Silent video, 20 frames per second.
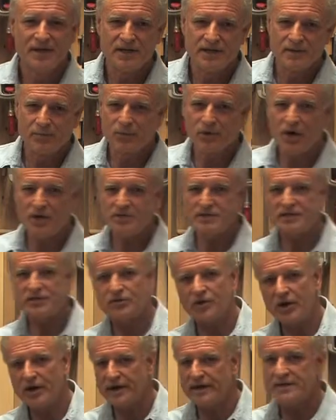The project
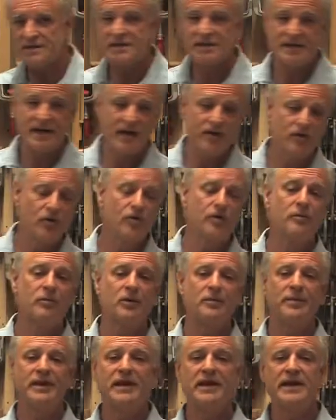drawing is a
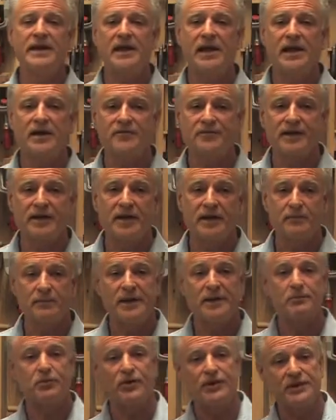downloadable PDF and can
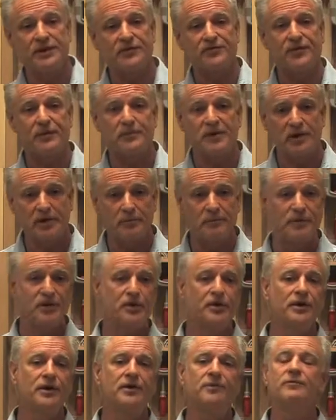be printed from your
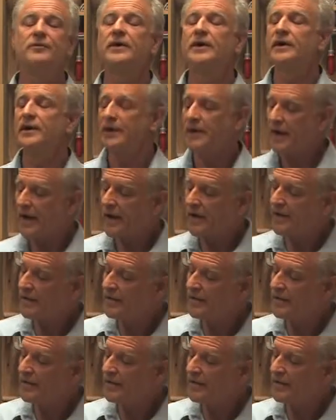computer and